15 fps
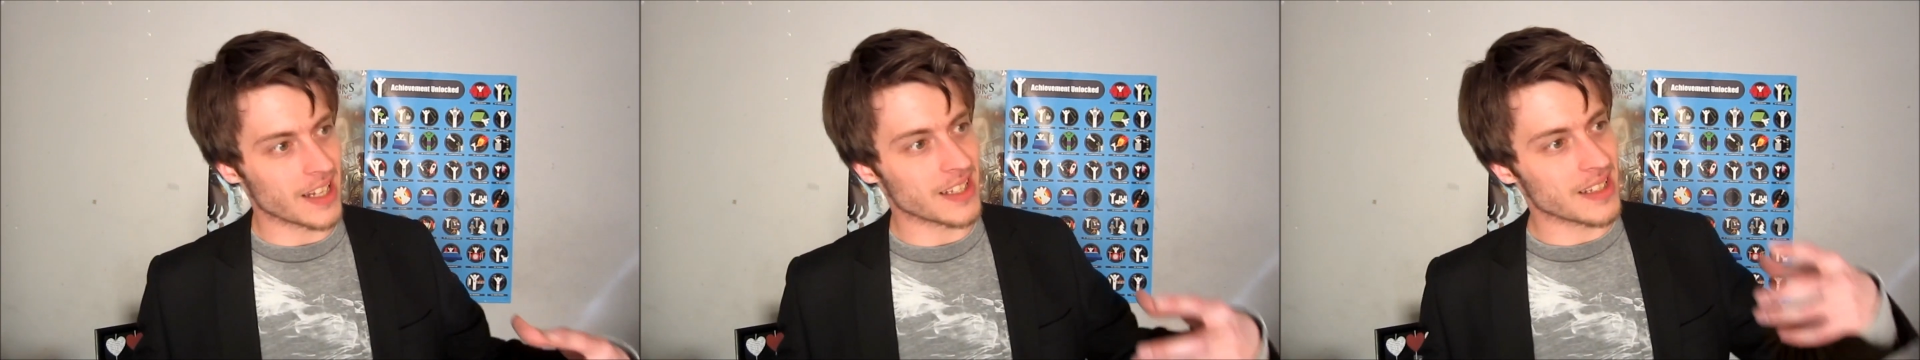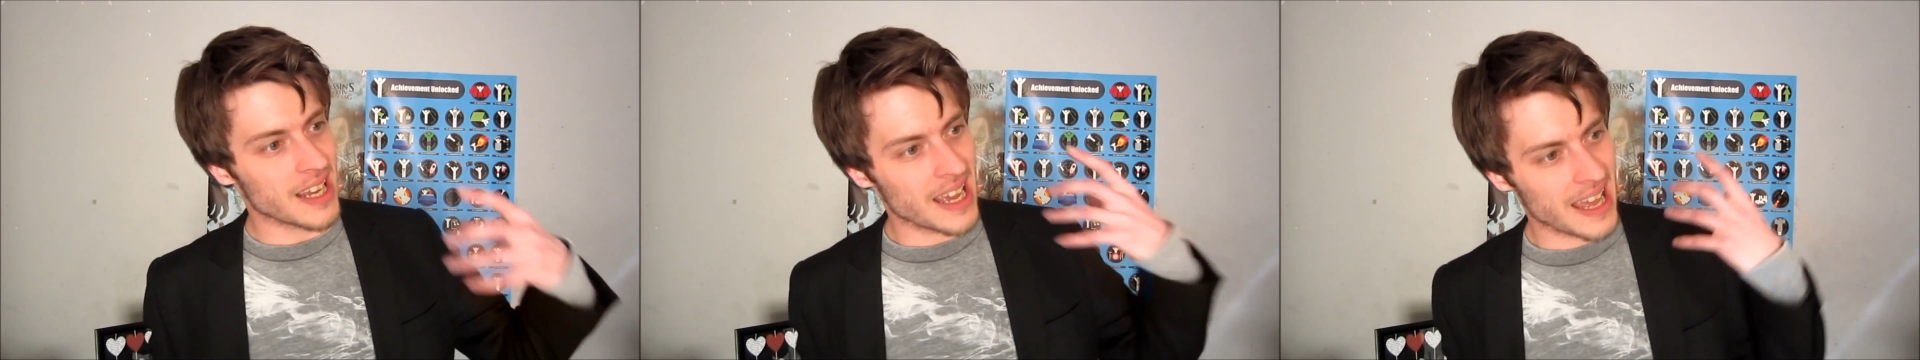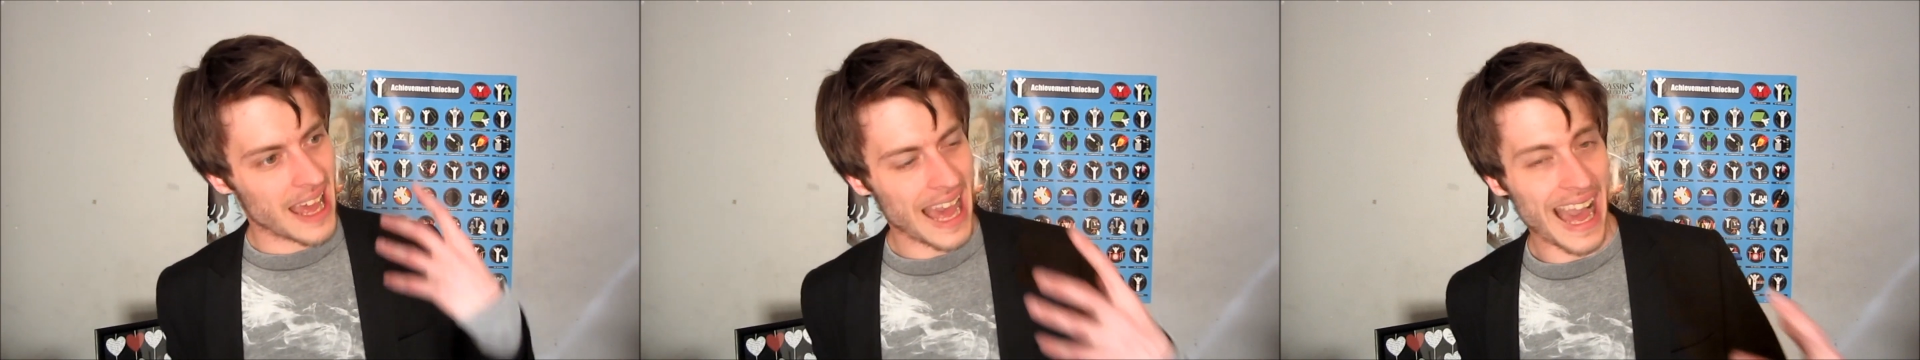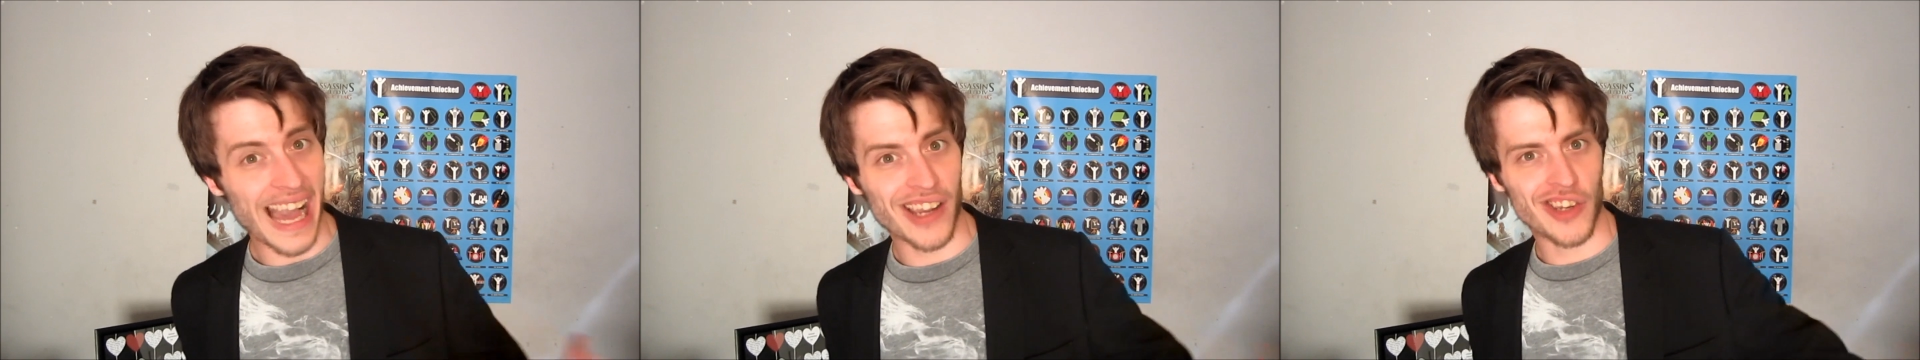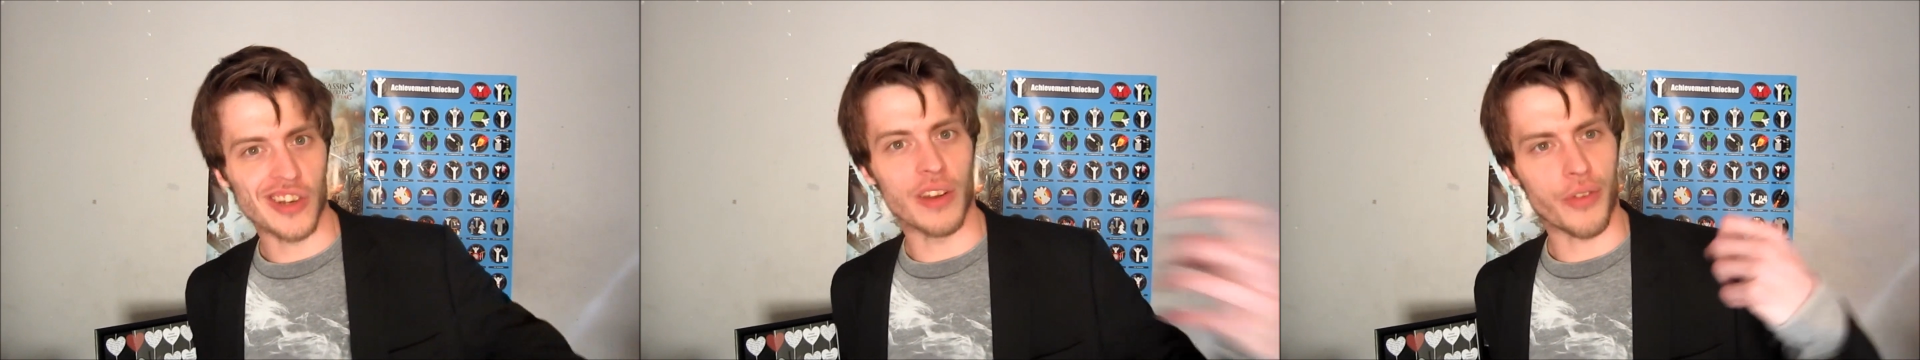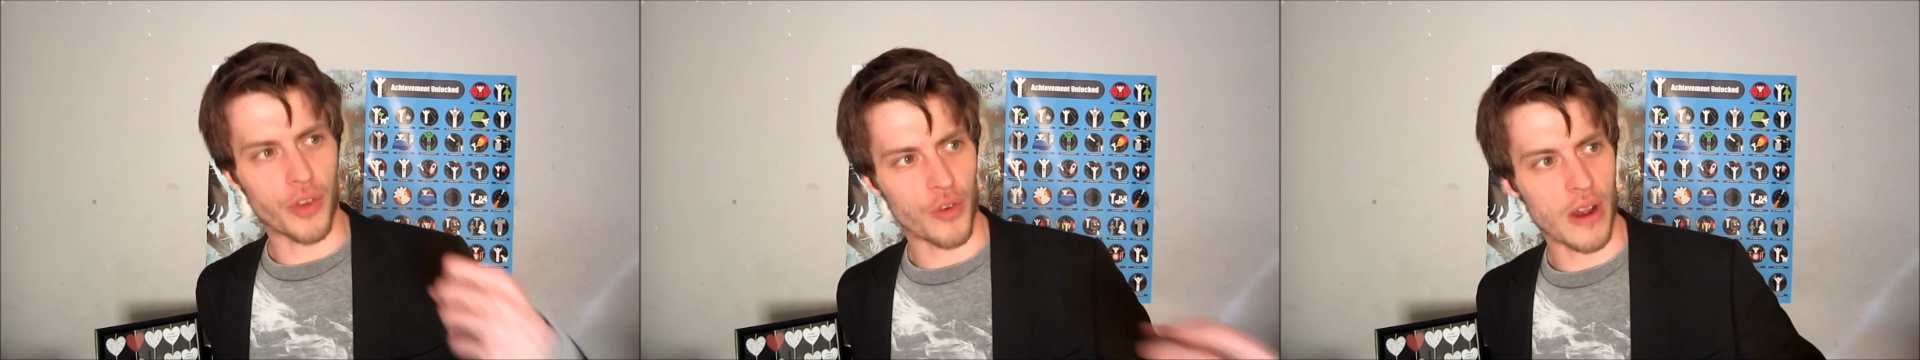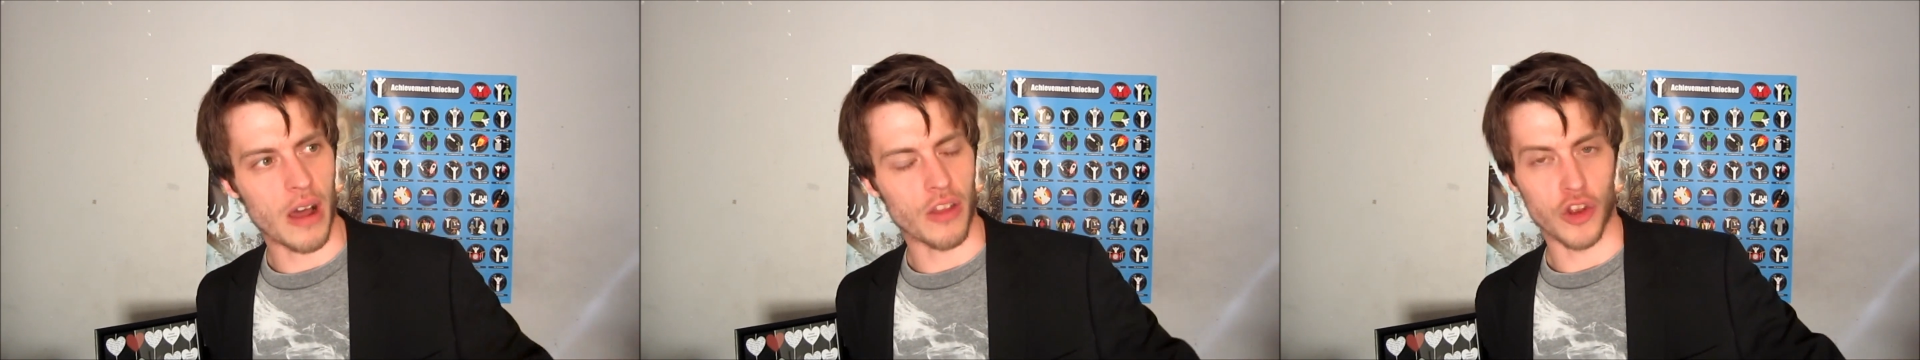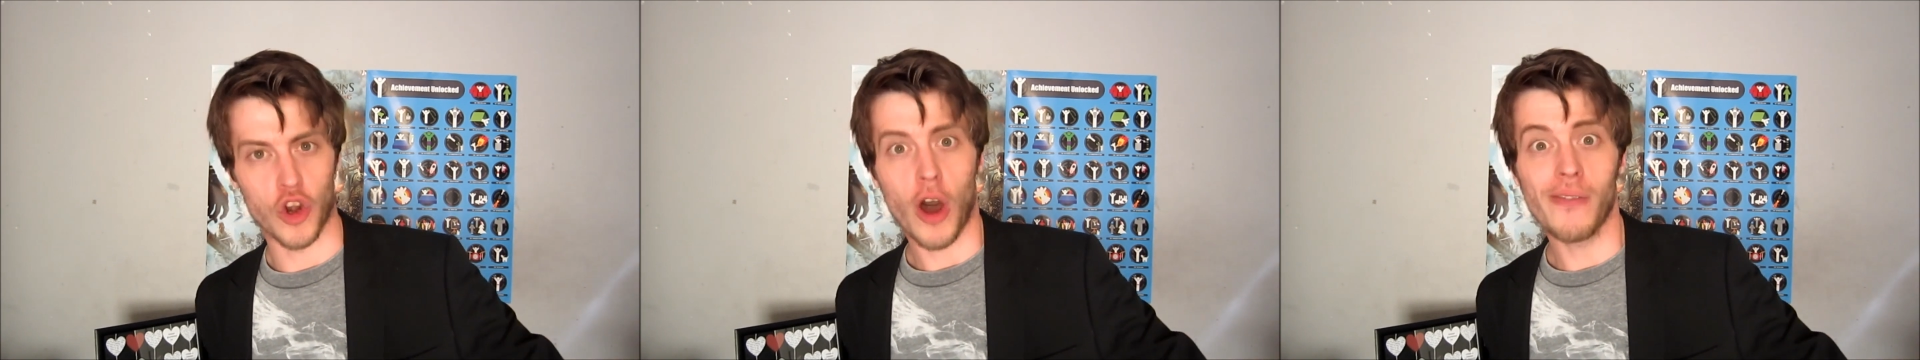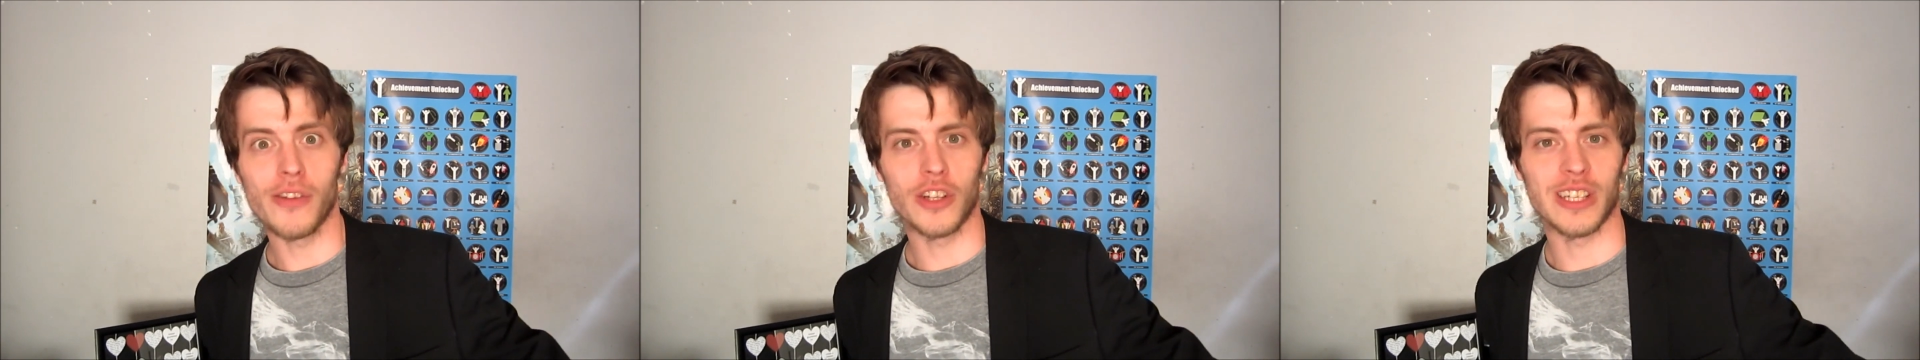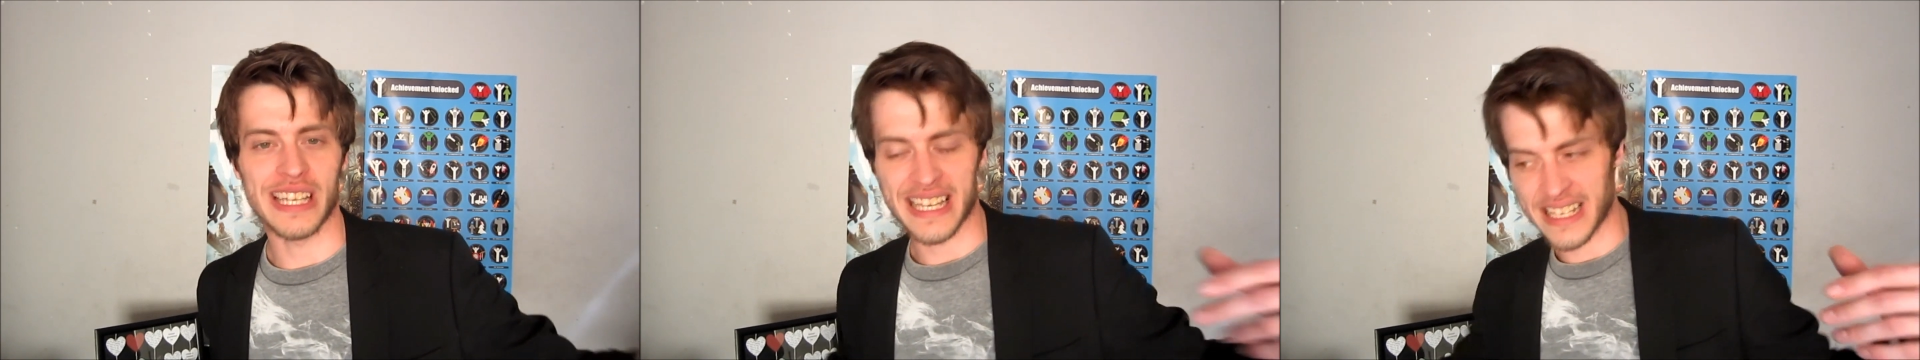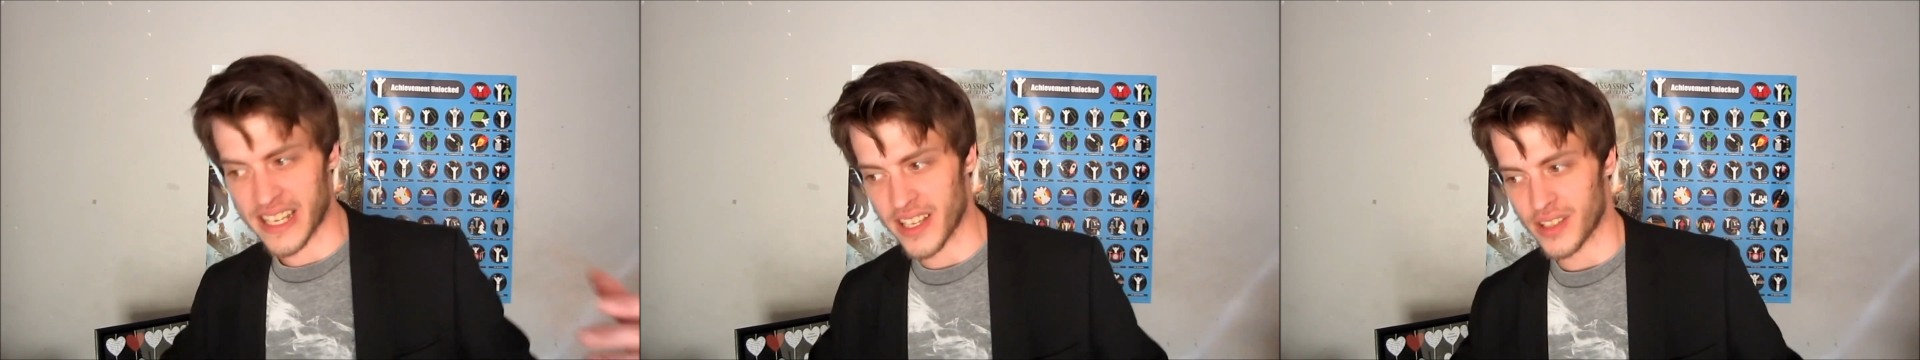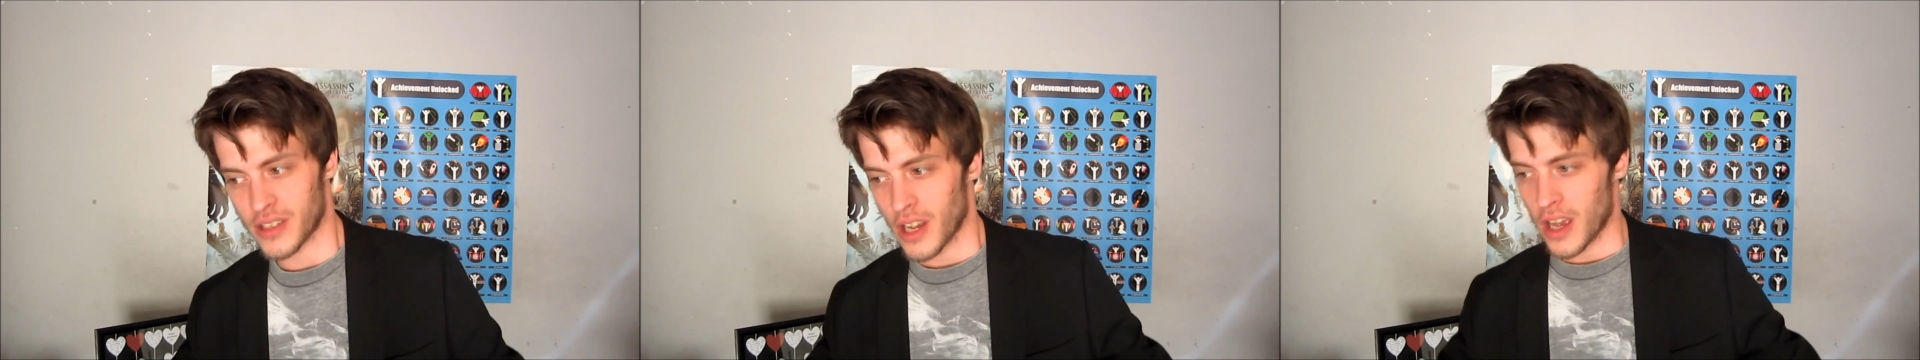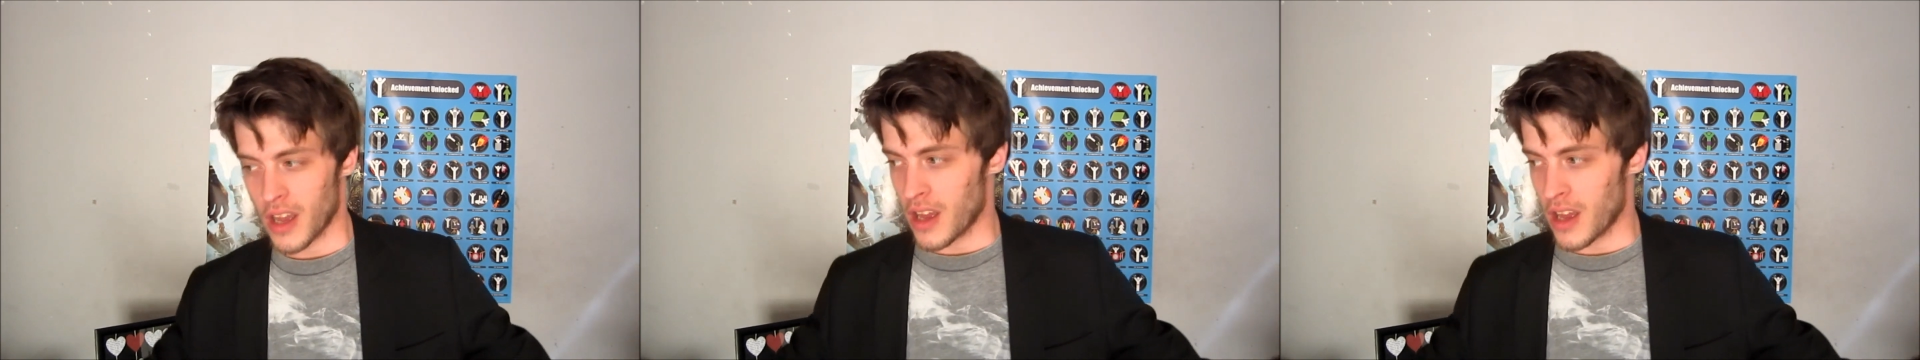and actually throughout the novel it is